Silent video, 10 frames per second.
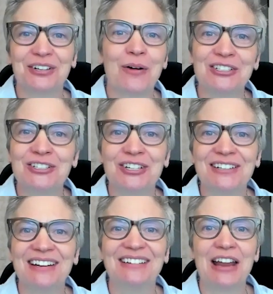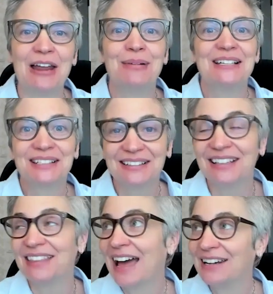question, and and
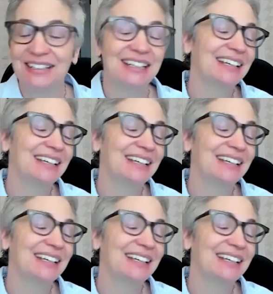basically that